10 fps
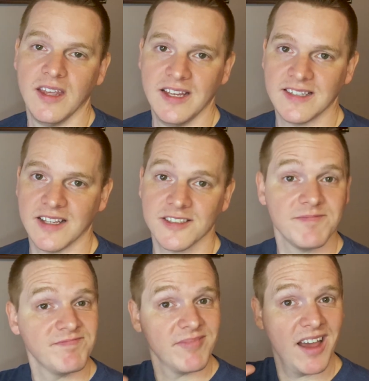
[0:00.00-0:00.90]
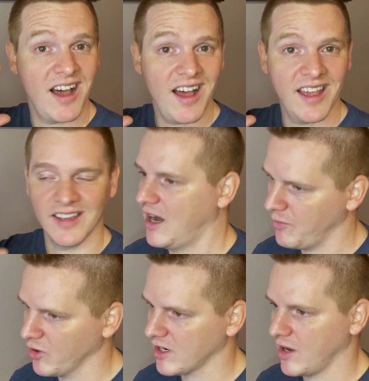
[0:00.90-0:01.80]
He says, hi, I'm
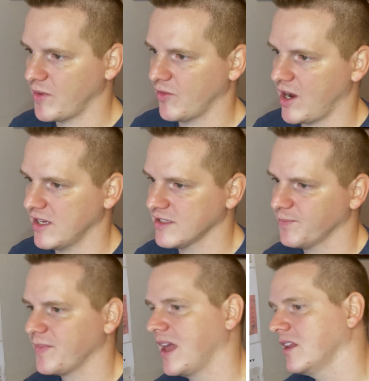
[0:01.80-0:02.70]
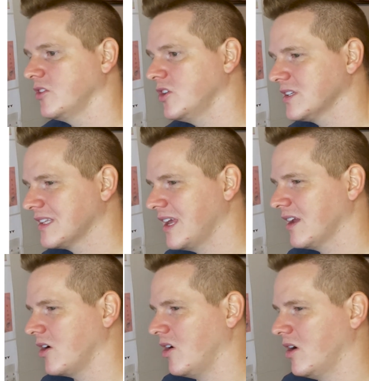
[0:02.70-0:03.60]
working on my rise, and it looks
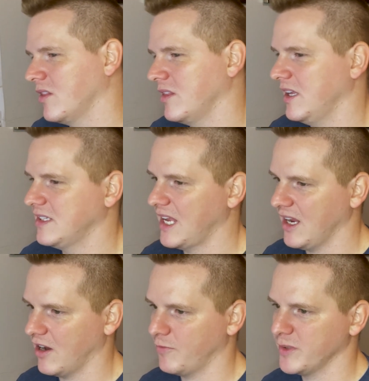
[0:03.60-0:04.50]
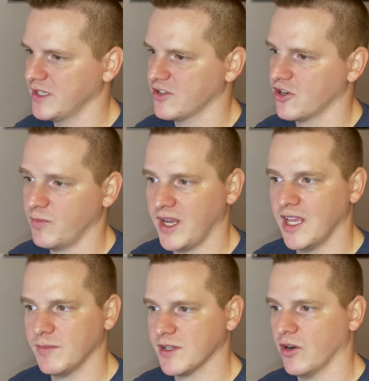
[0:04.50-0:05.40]
like on the takeoff position, my
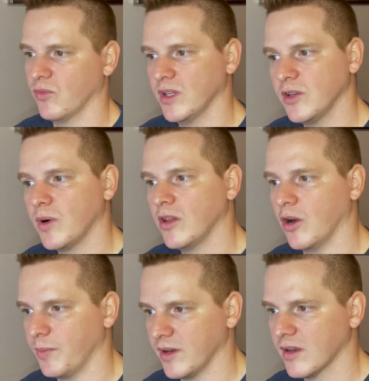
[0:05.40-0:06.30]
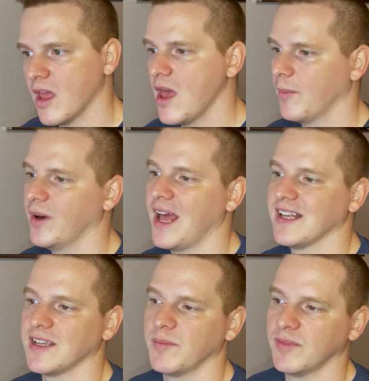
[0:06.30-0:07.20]
hips are really well opened, but
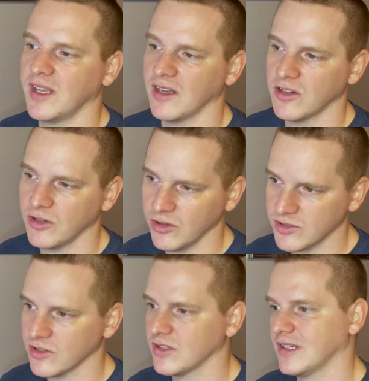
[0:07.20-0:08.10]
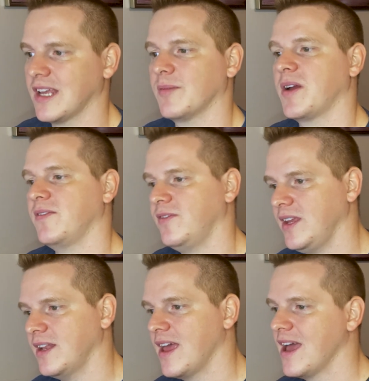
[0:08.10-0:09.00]
as I'm getting closer to land on my
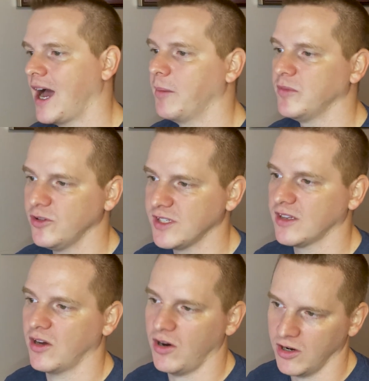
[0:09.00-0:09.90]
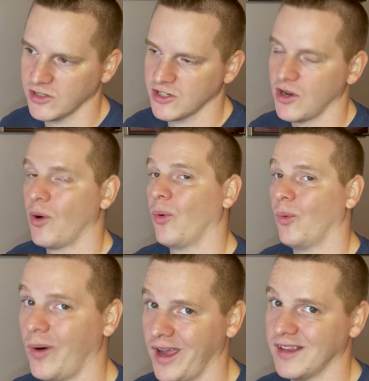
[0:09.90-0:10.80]
feet, I'm losing the arch.
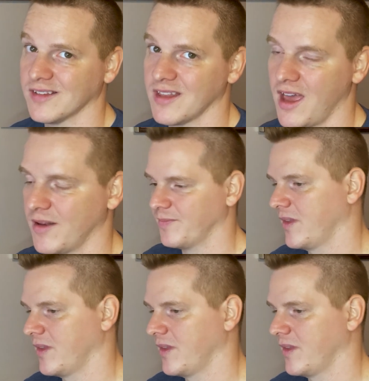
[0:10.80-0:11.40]
Why is that?